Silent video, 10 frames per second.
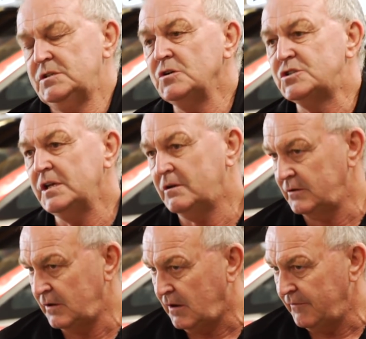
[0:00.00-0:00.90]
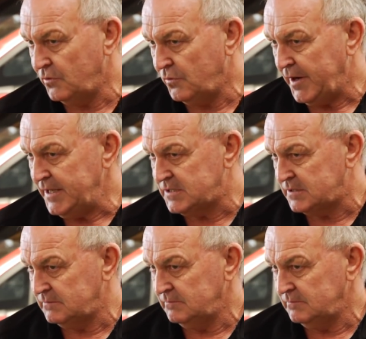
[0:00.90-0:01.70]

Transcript: no secret that I've always